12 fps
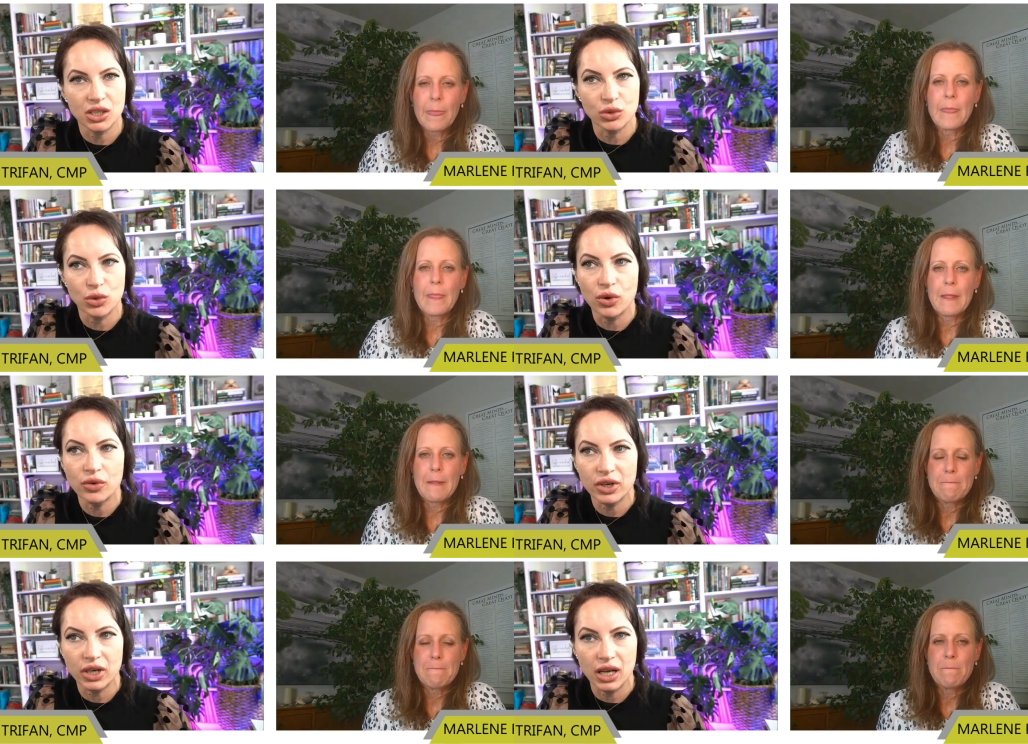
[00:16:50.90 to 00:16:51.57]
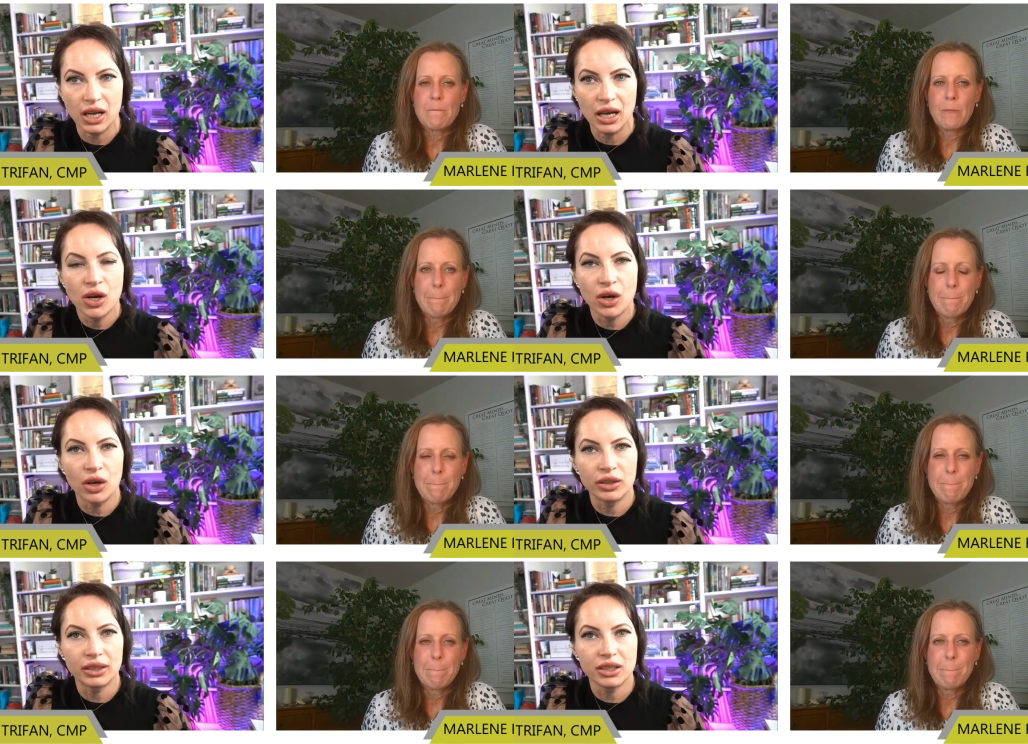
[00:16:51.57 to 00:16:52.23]
Speaker 1: to overcome
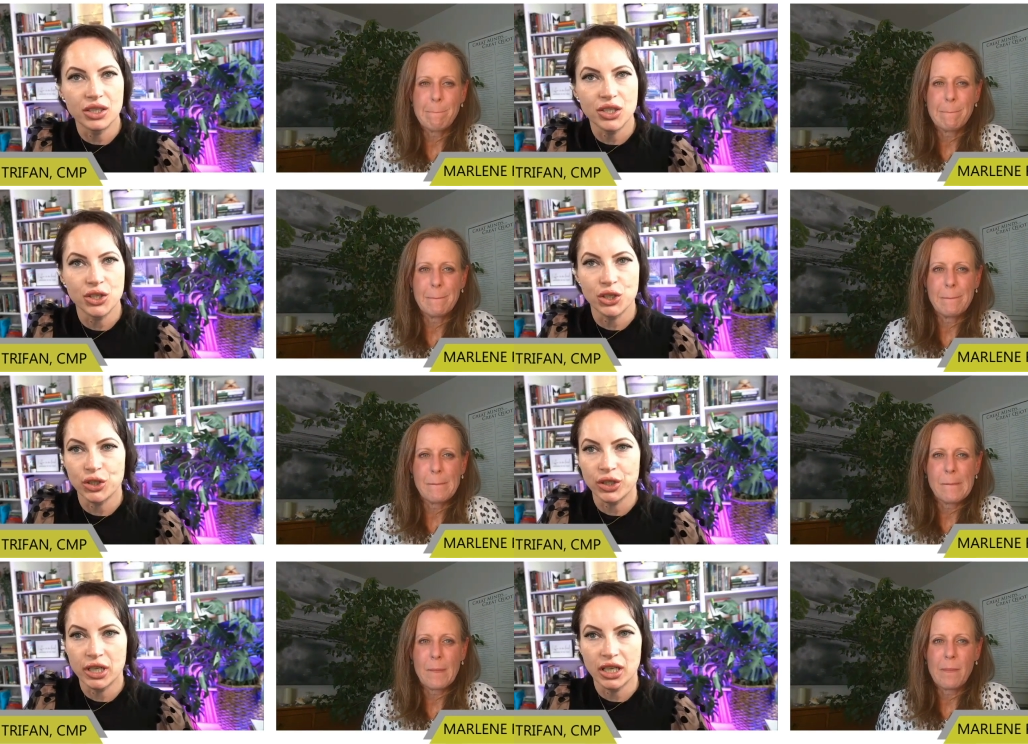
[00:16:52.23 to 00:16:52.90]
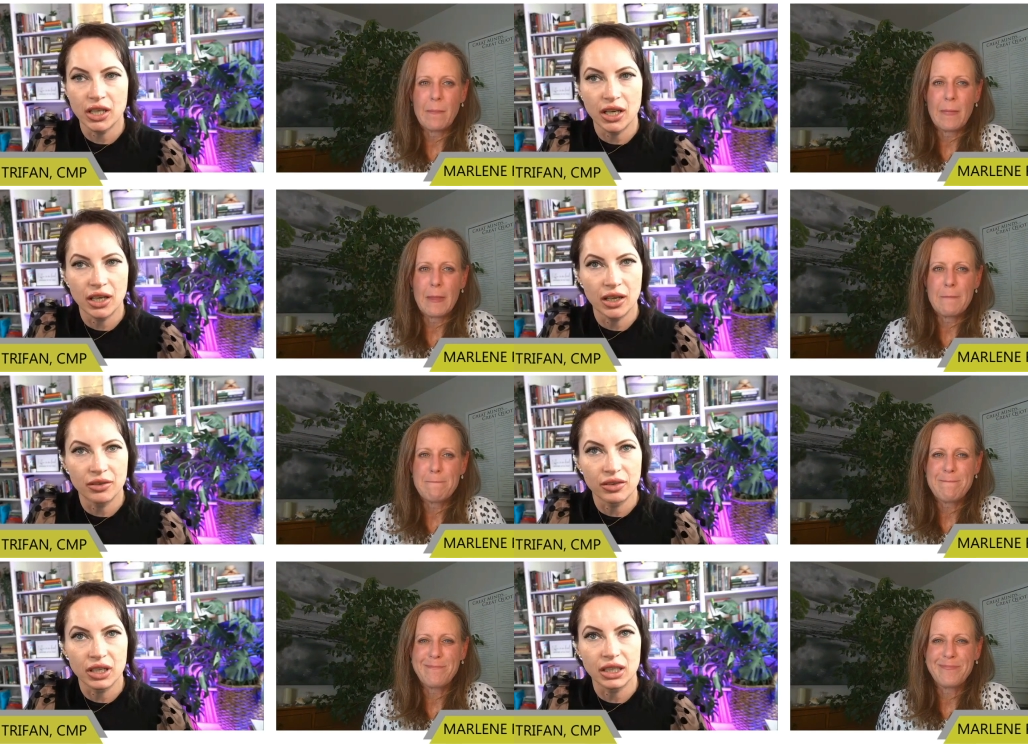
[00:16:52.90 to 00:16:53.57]
on this journey
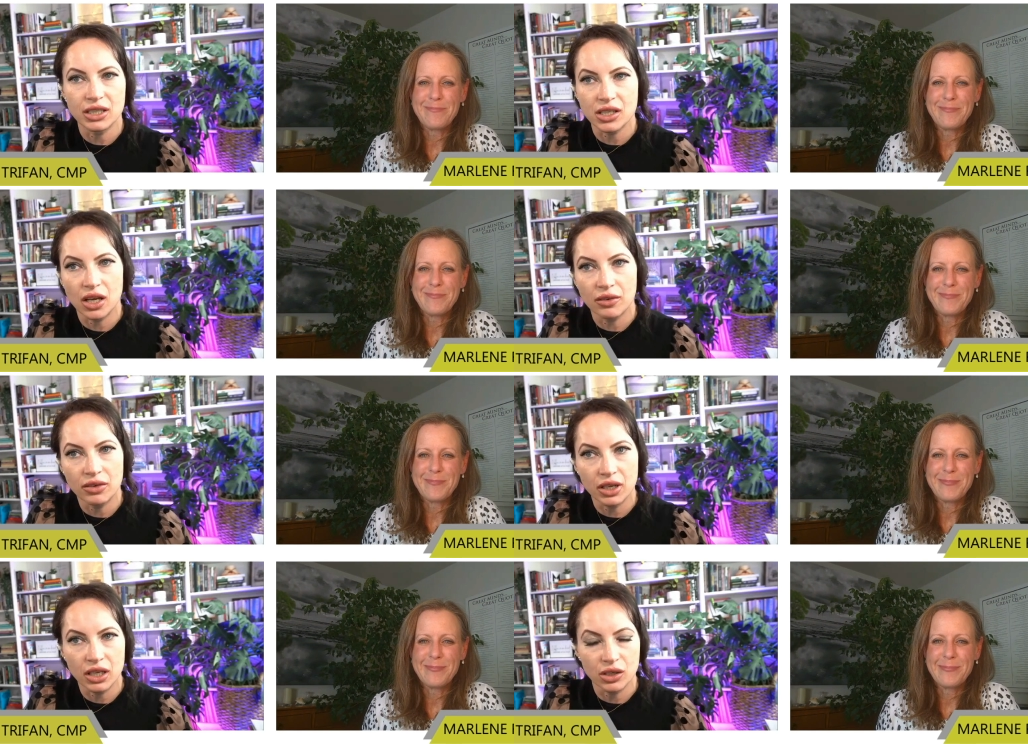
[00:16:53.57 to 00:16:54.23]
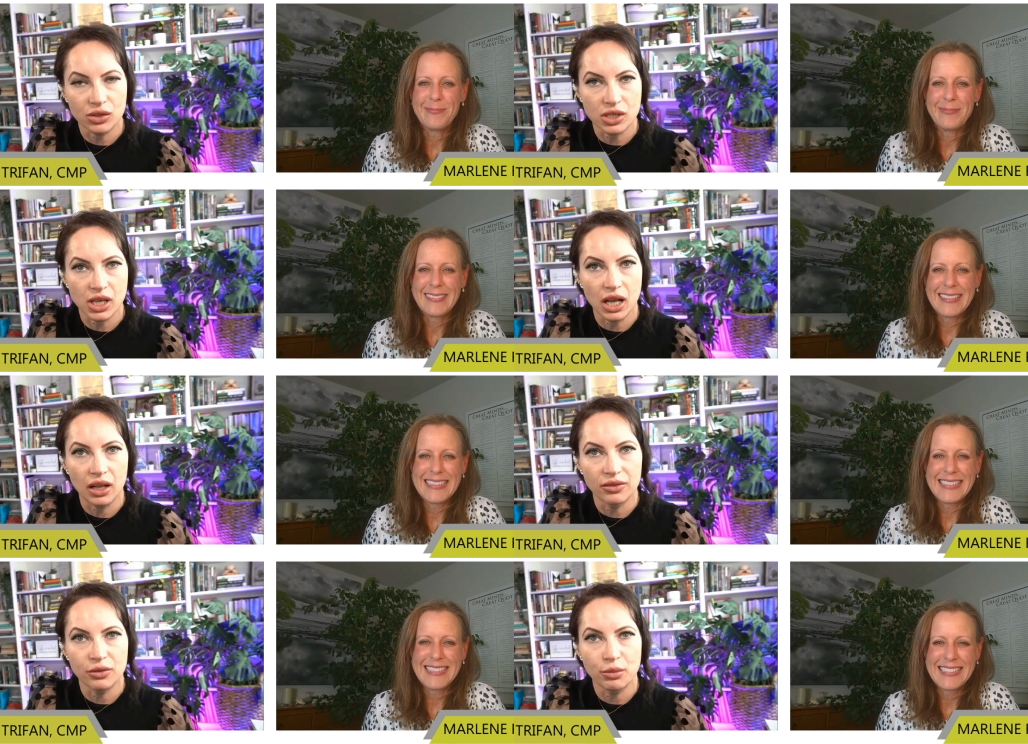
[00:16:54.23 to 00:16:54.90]
of rediscovering
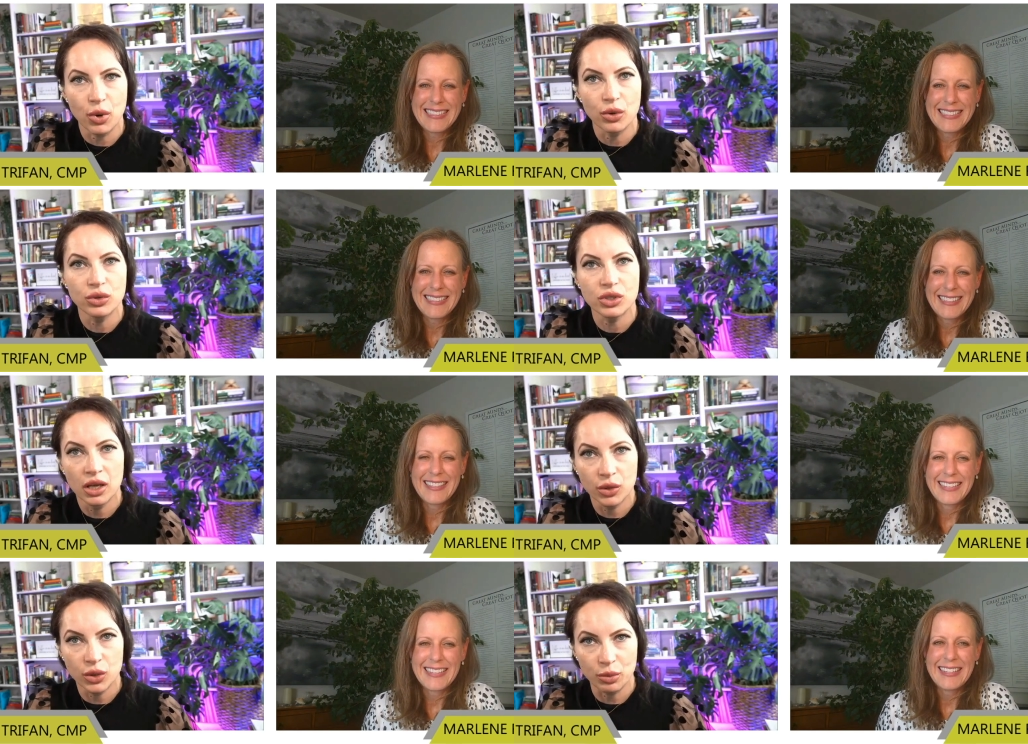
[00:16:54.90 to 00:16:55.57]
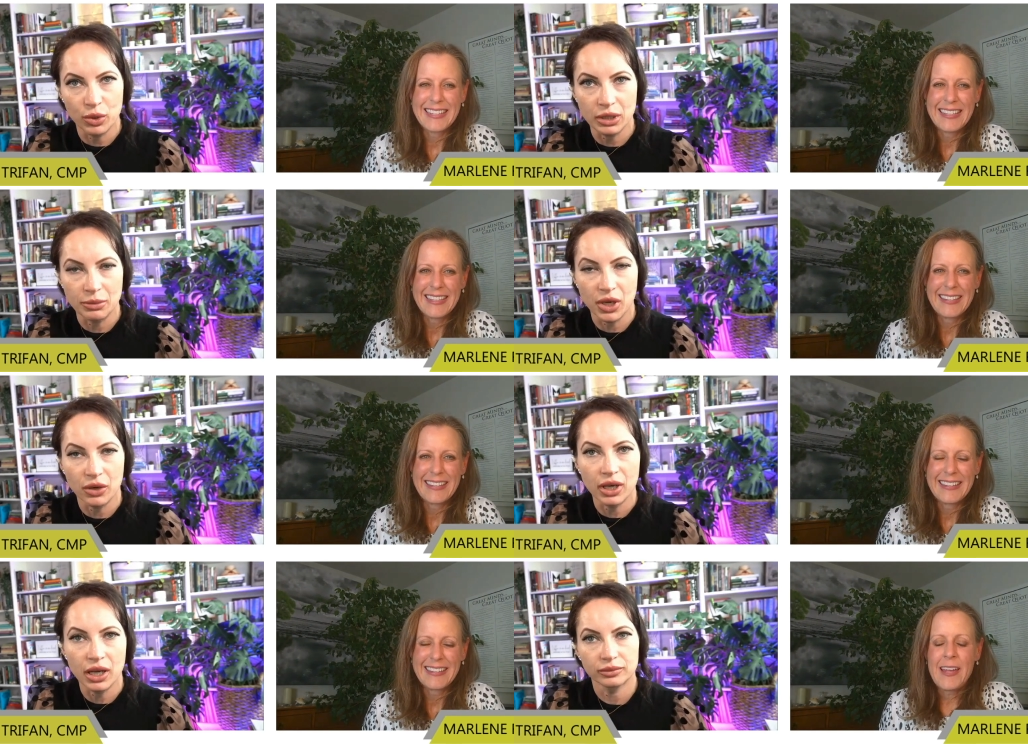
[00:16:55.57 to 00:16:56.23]
yourself post corporate
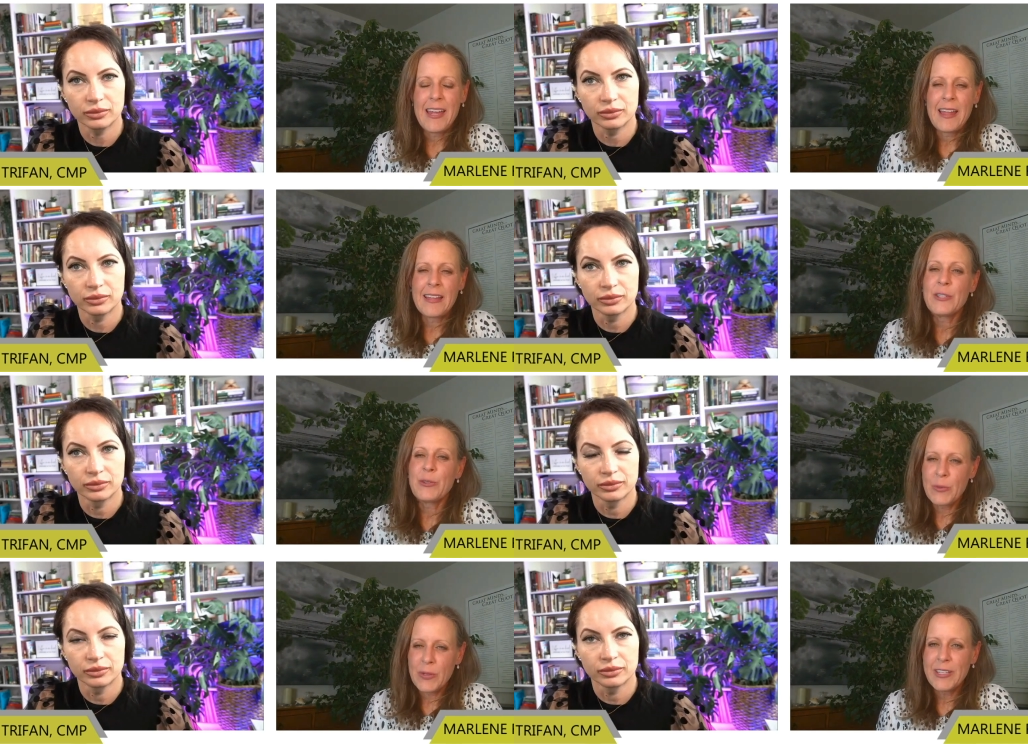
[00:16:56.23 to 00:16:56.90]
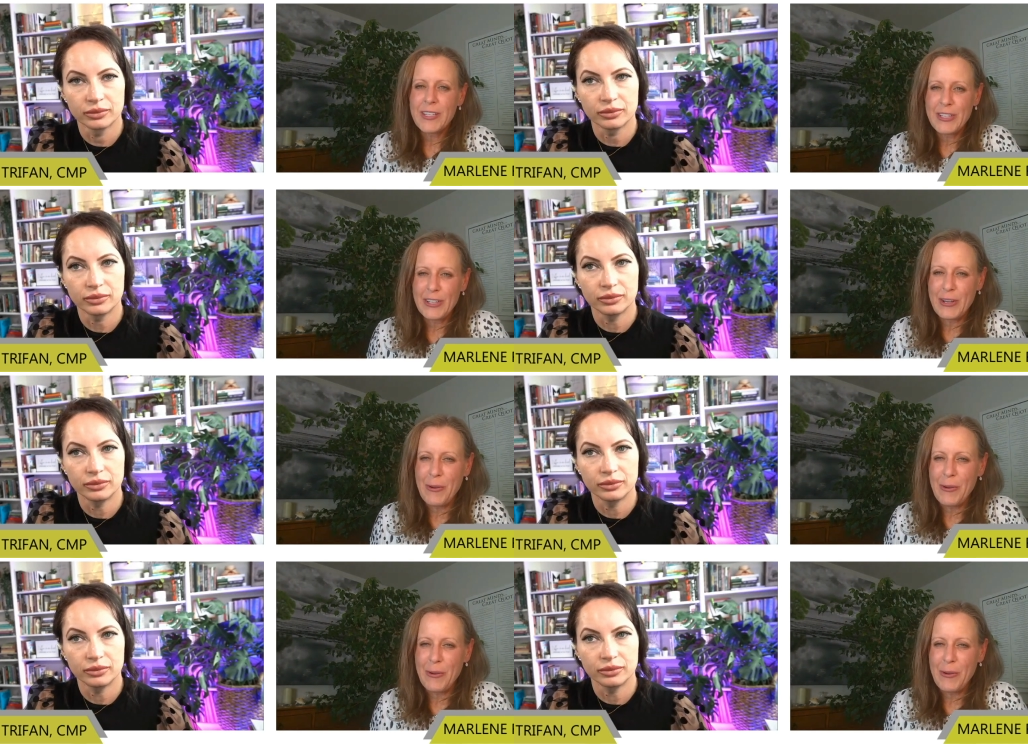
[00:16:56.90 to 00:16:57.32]
America?
Speaker 2: That's a really good